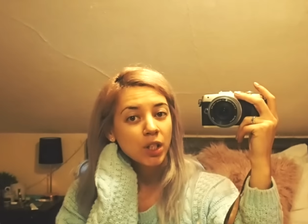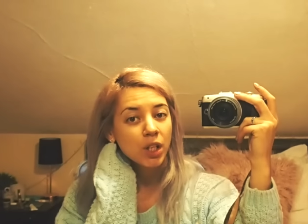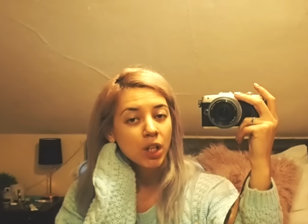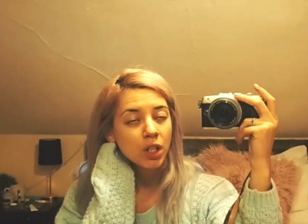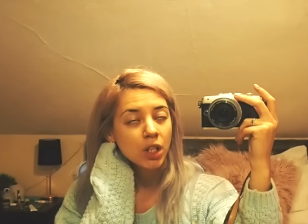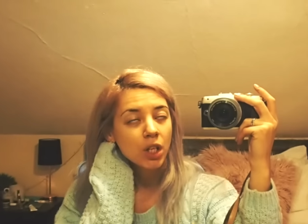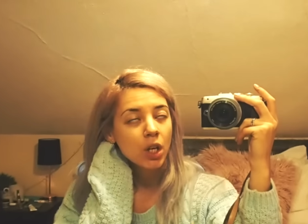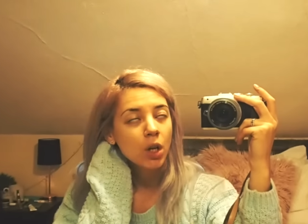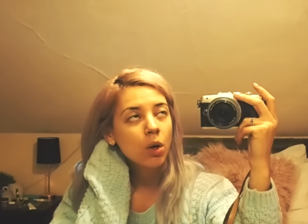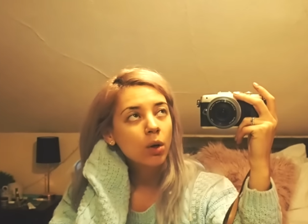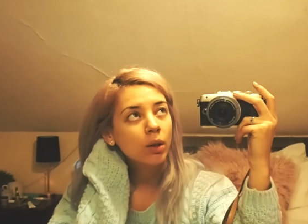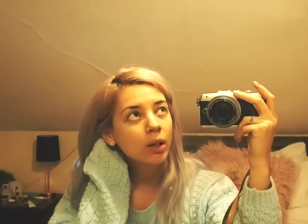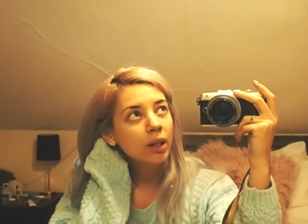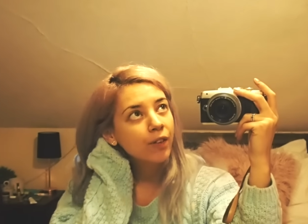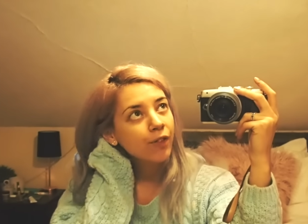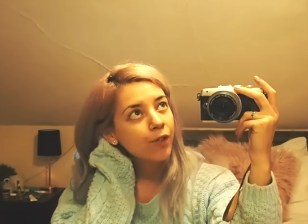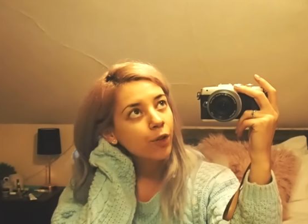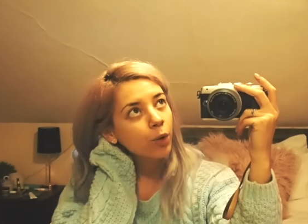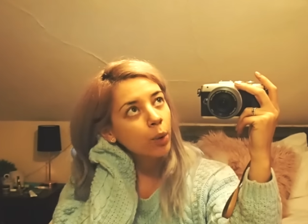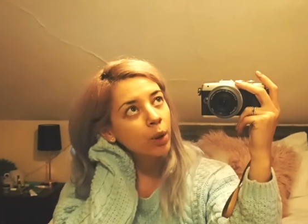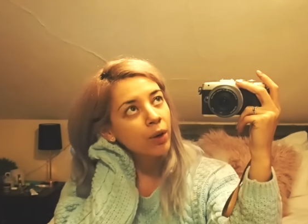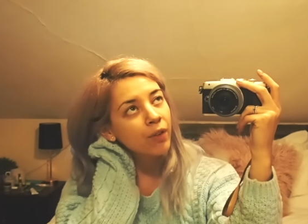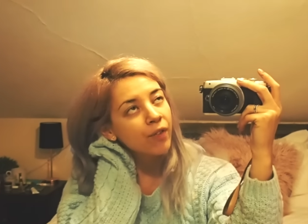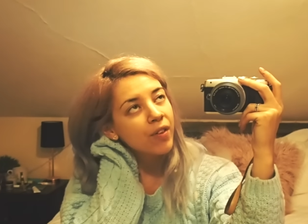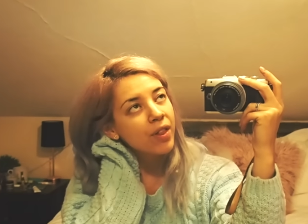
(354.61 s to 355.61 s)
So looking
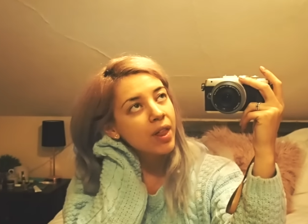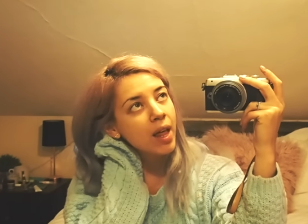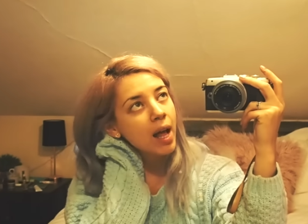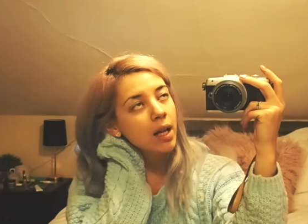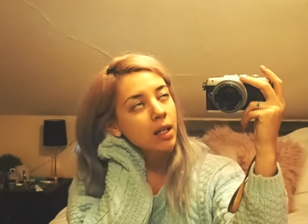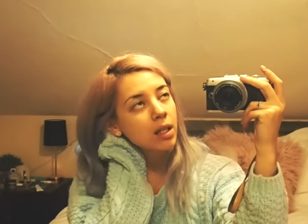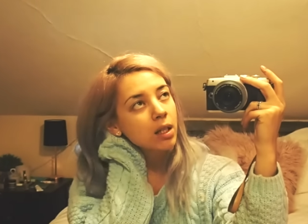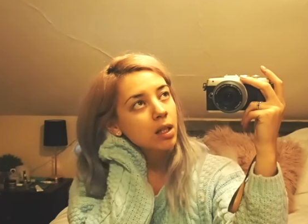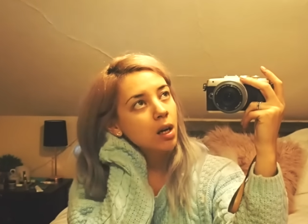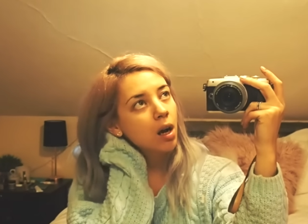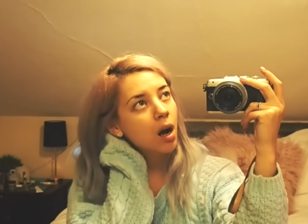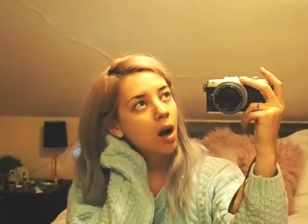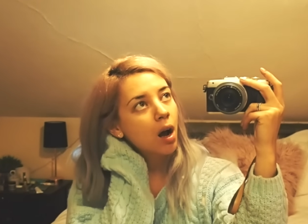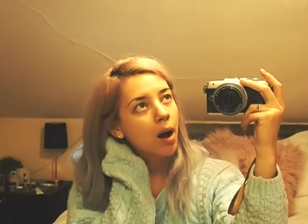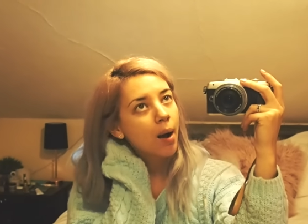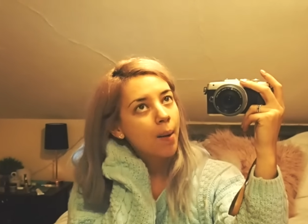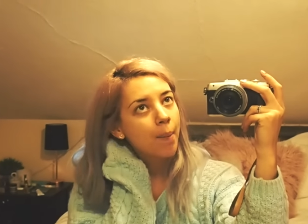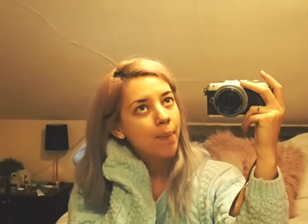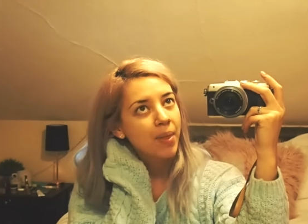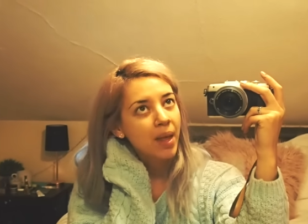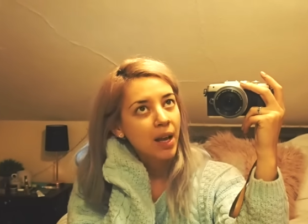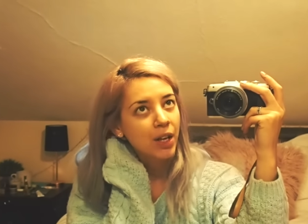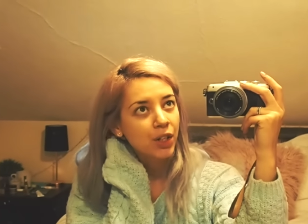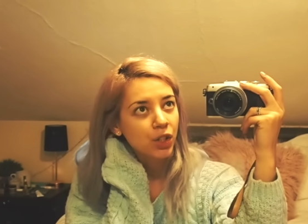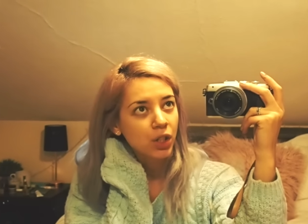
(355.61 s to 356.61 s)
forward for that to
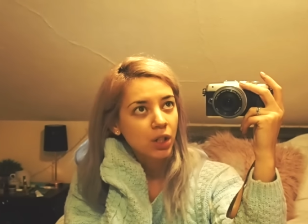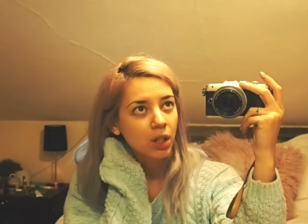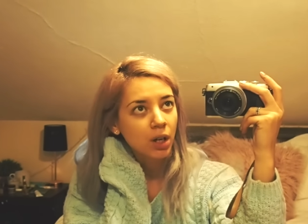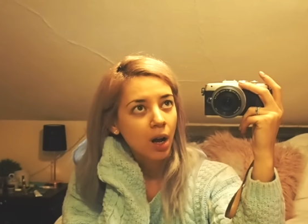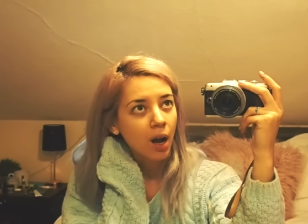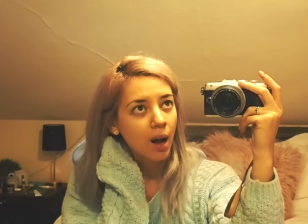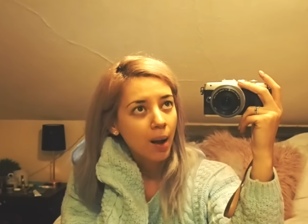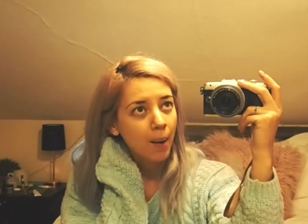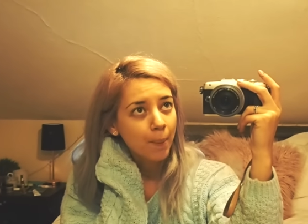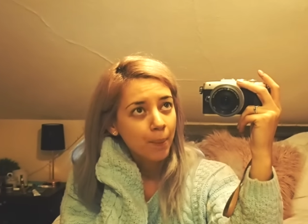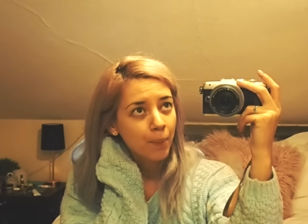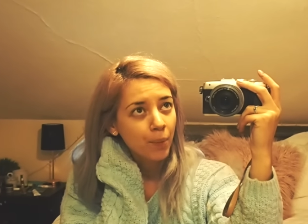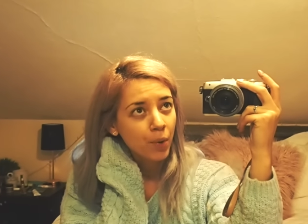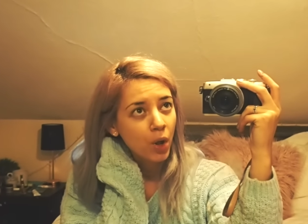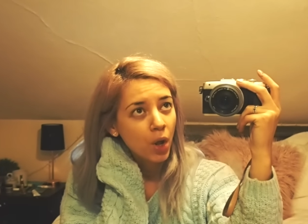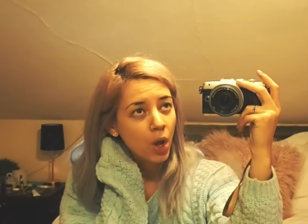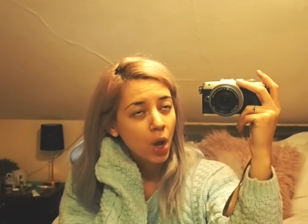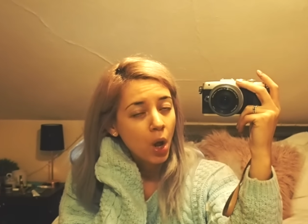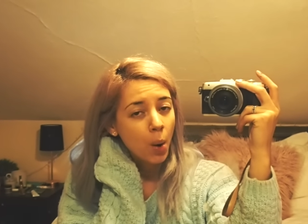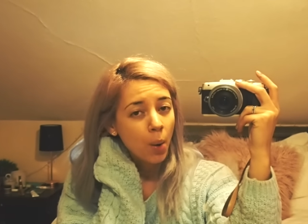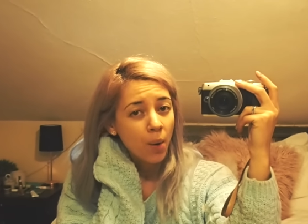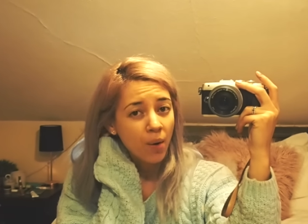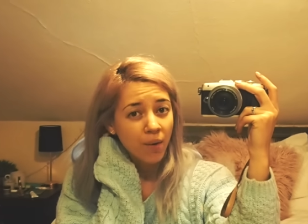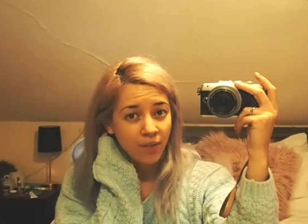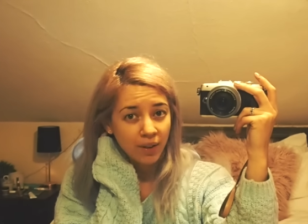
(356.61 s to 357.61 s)
come. That should come
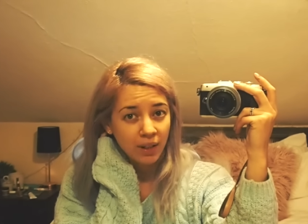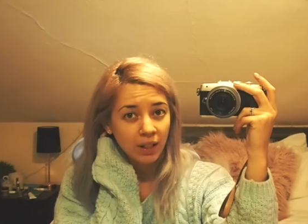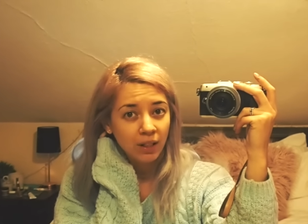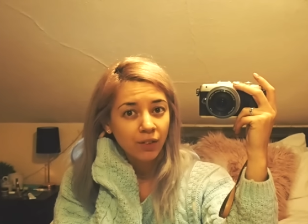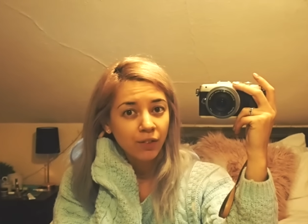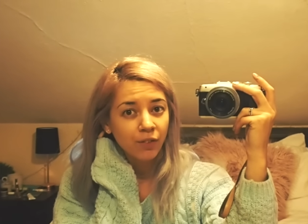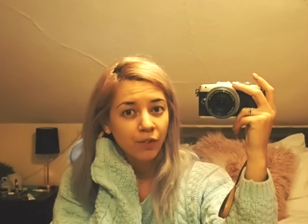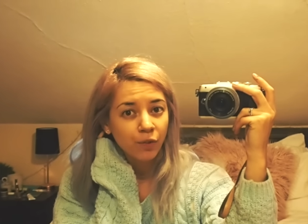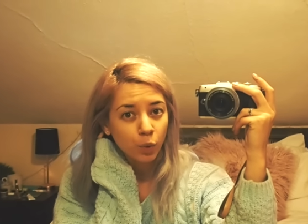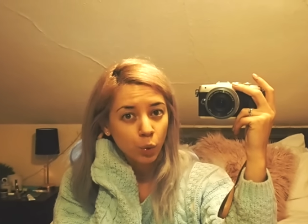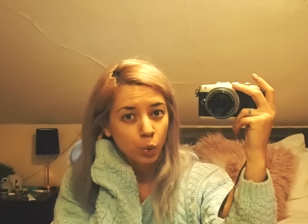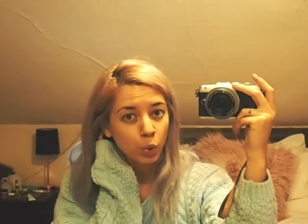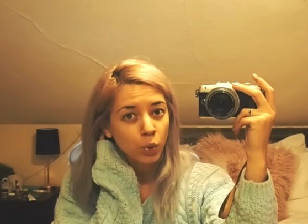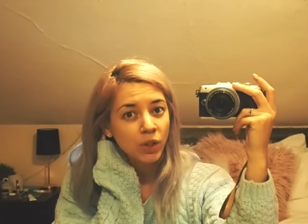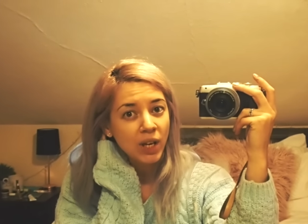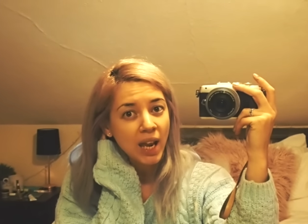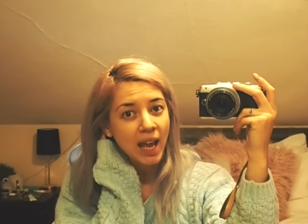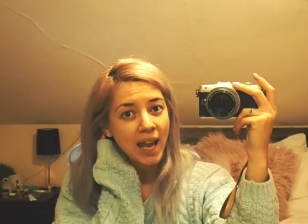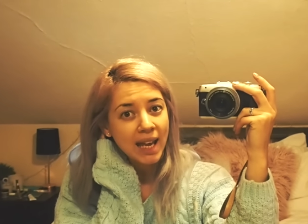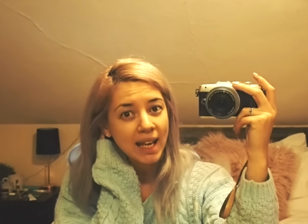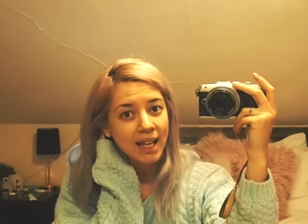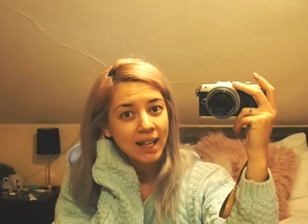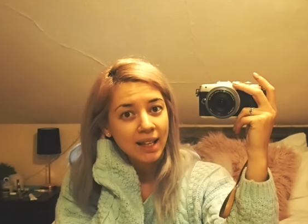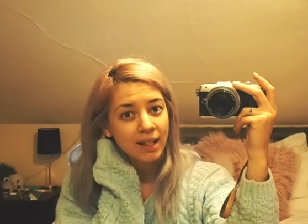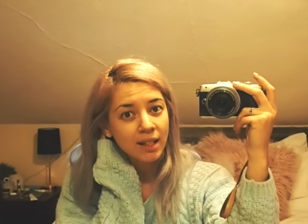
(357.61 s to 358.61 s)
within 4
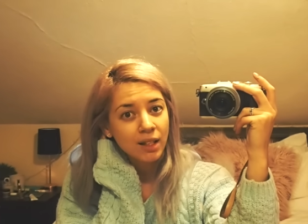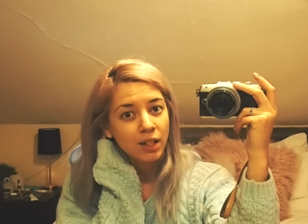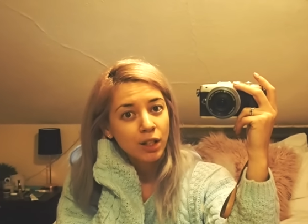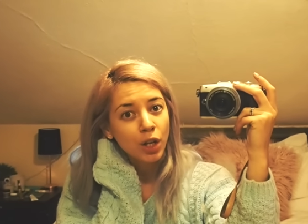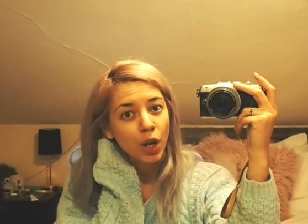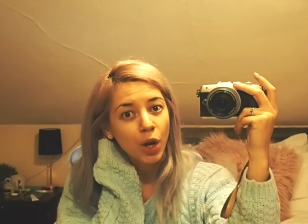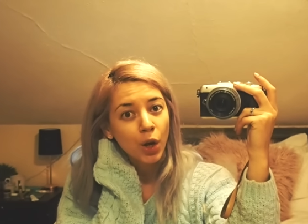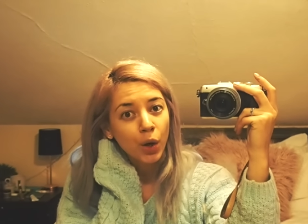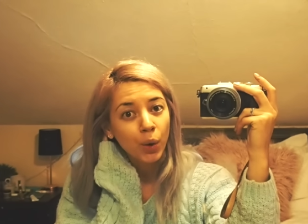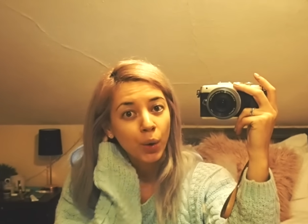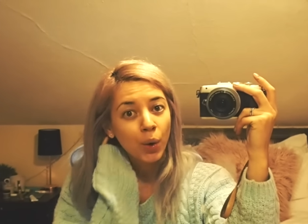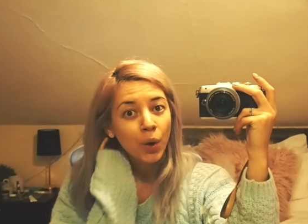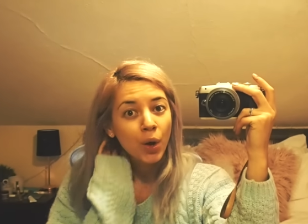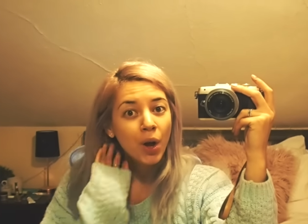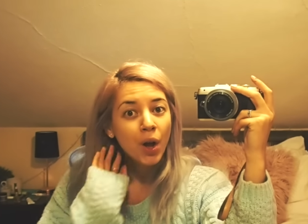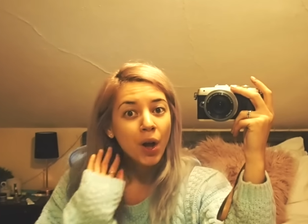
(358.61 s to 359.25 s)
days. So